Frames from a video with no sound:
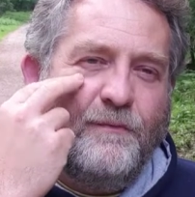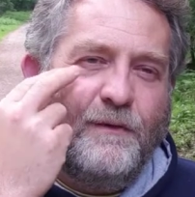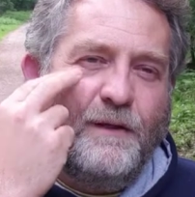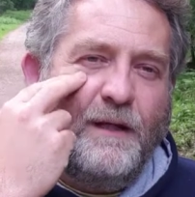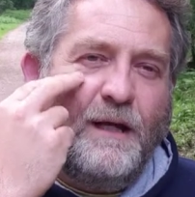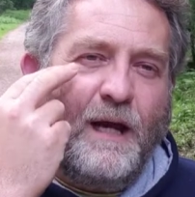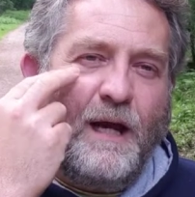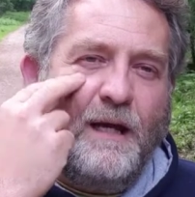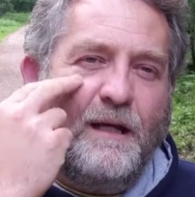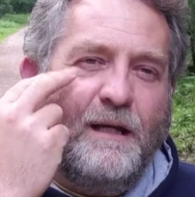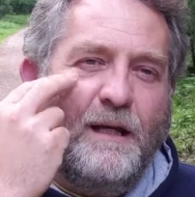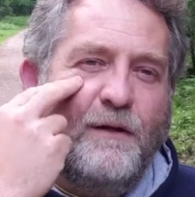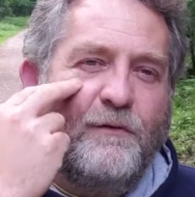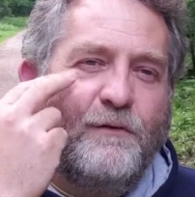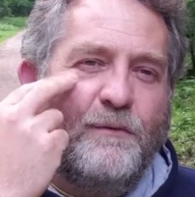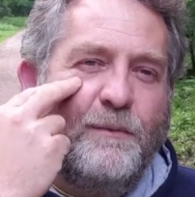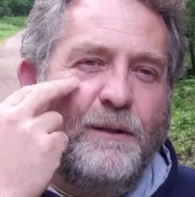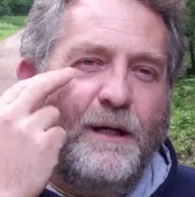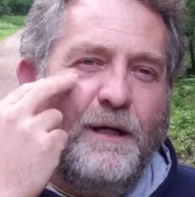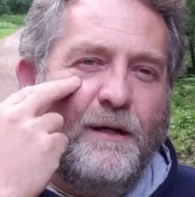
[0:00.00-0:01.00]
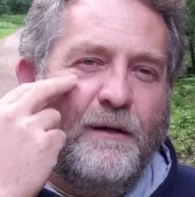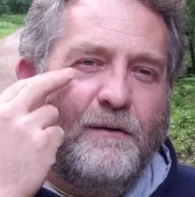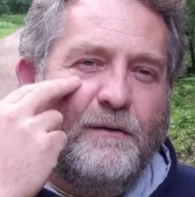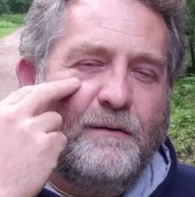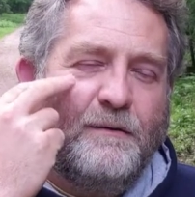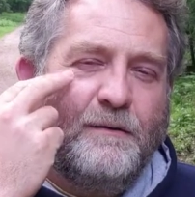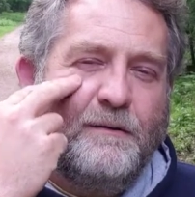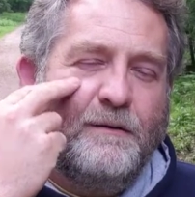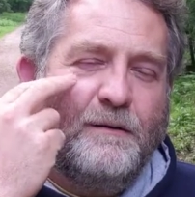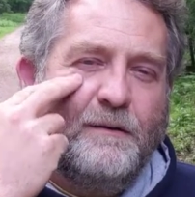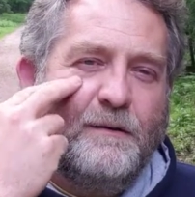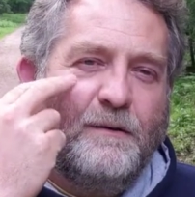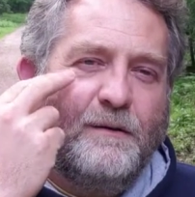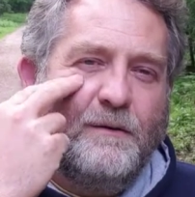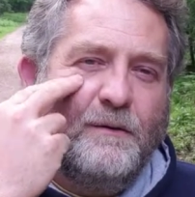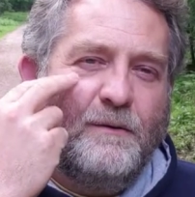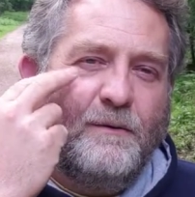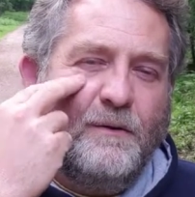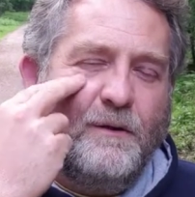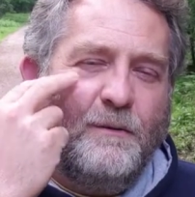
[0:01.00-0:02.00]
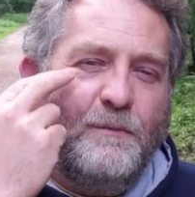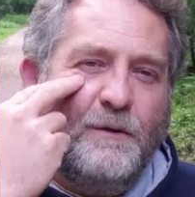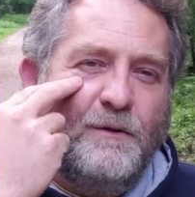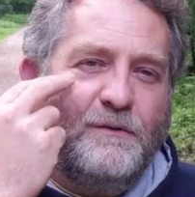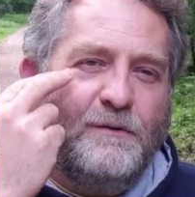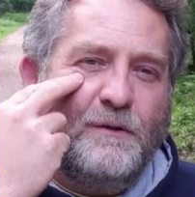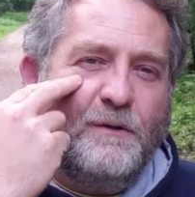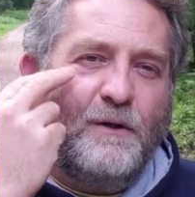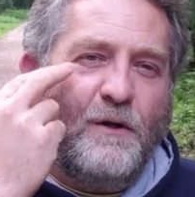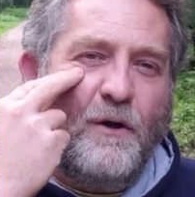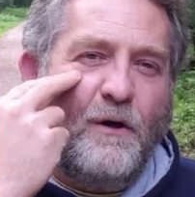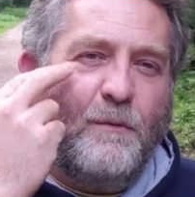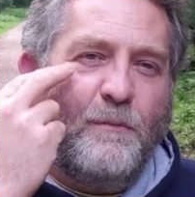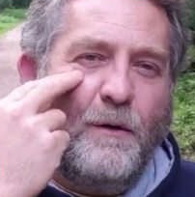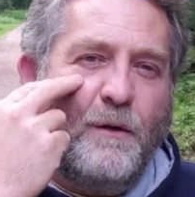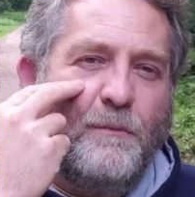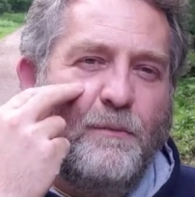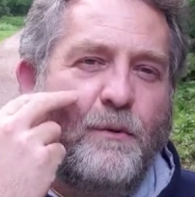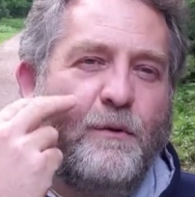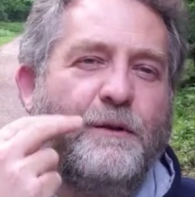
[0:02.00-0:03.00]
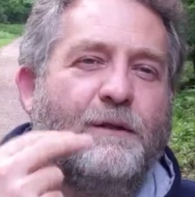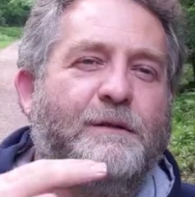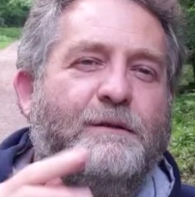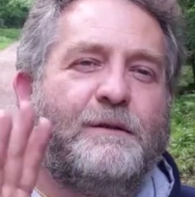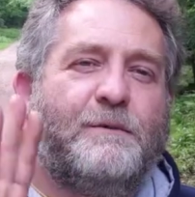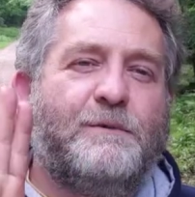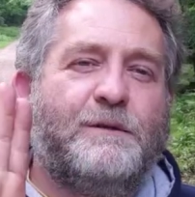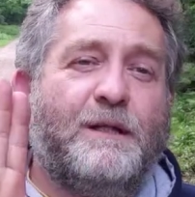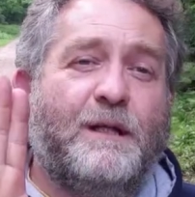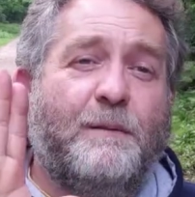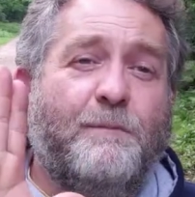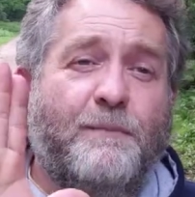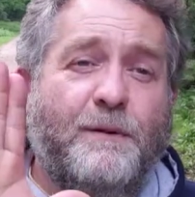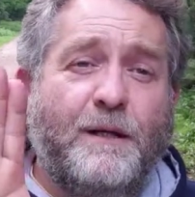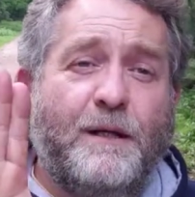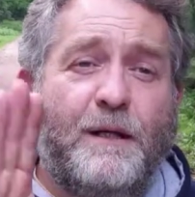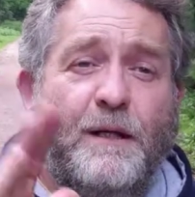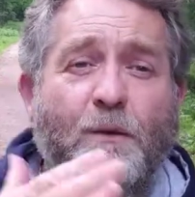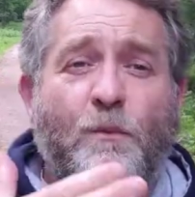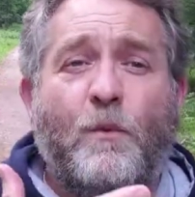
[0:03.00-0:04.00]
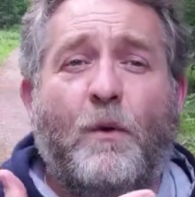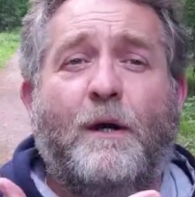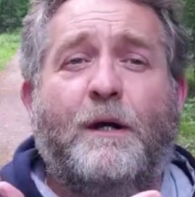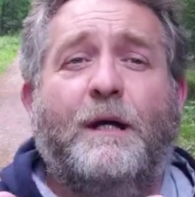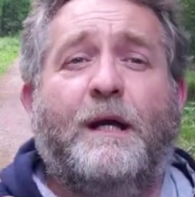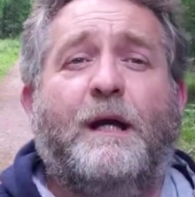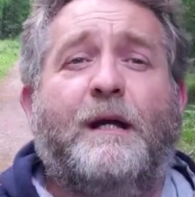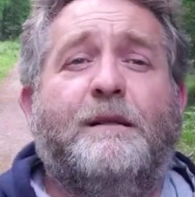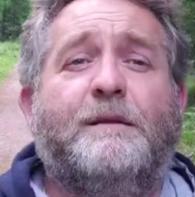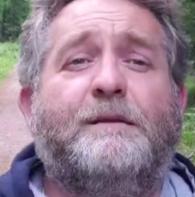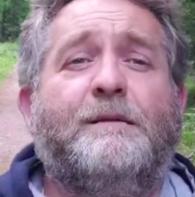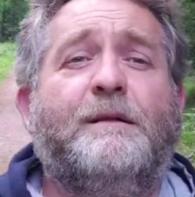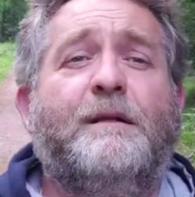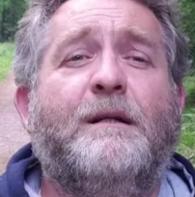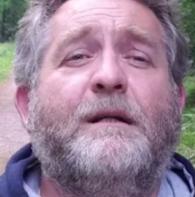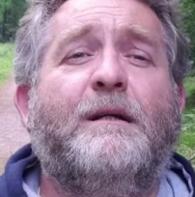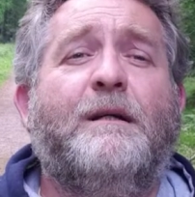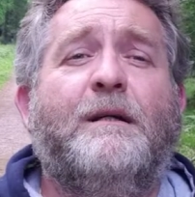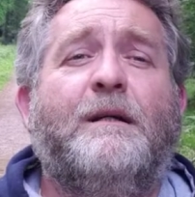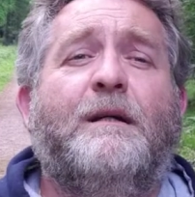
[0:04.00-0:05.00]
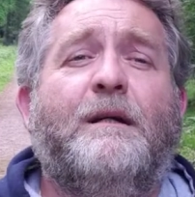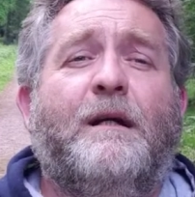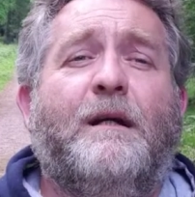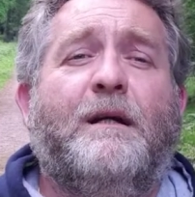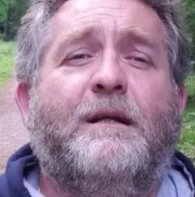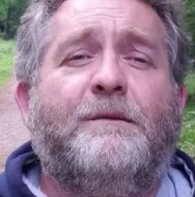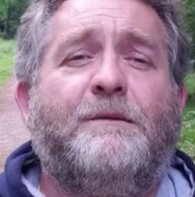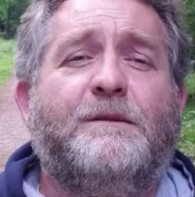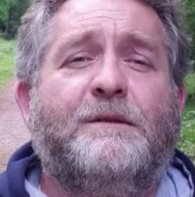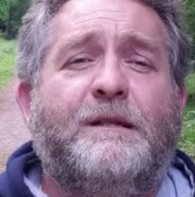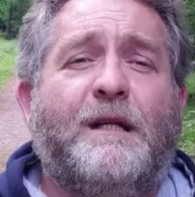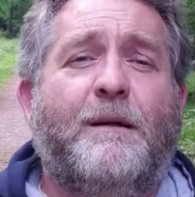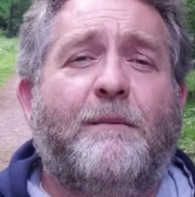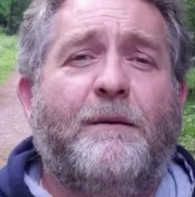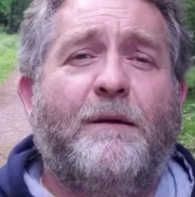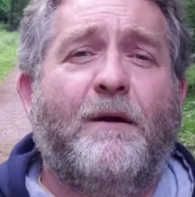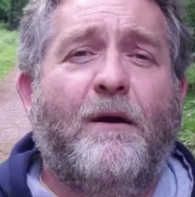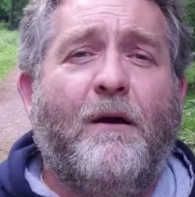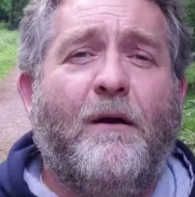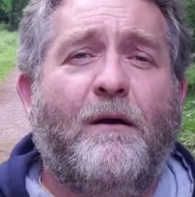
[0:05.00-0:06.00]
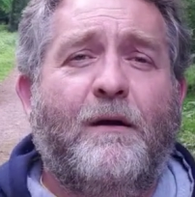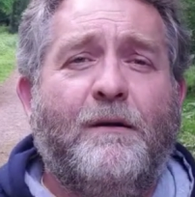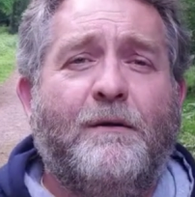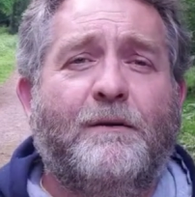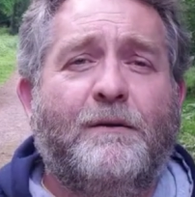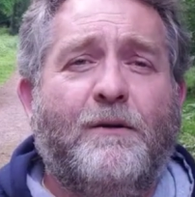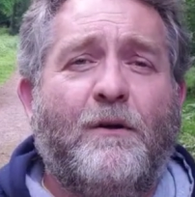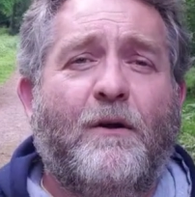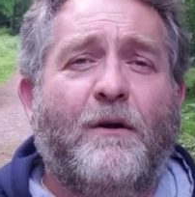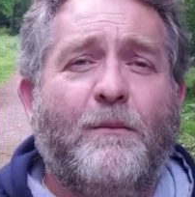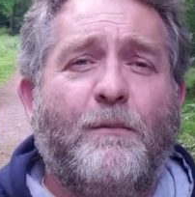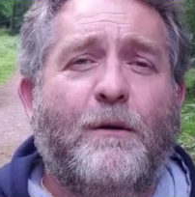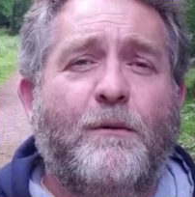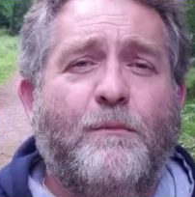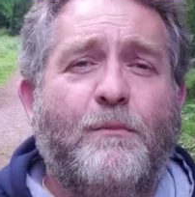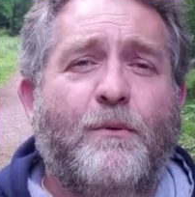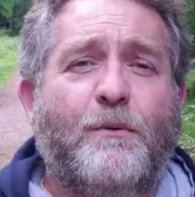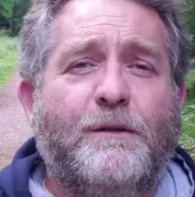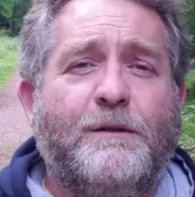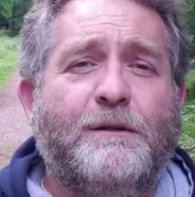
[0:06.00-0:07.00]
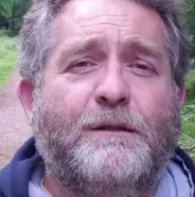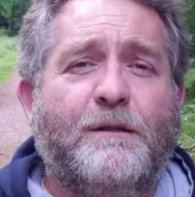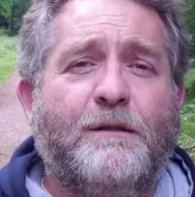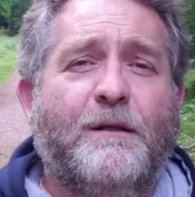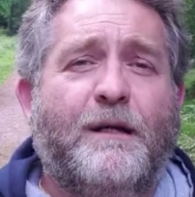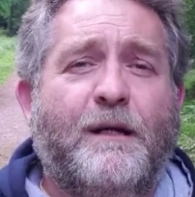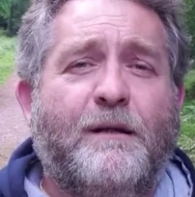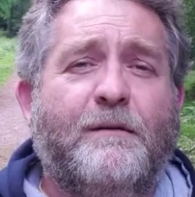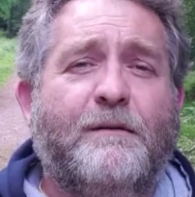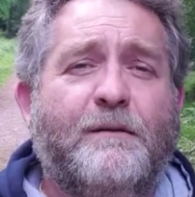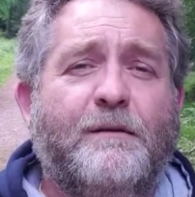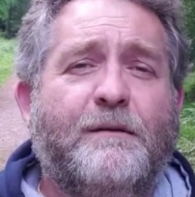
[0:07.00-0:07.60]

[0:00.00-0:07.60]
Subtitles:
Okay, now from here, then move to the collarbone point. So I'm just going to big, wide hand, and I'm just tapping high on the collarbone points here now.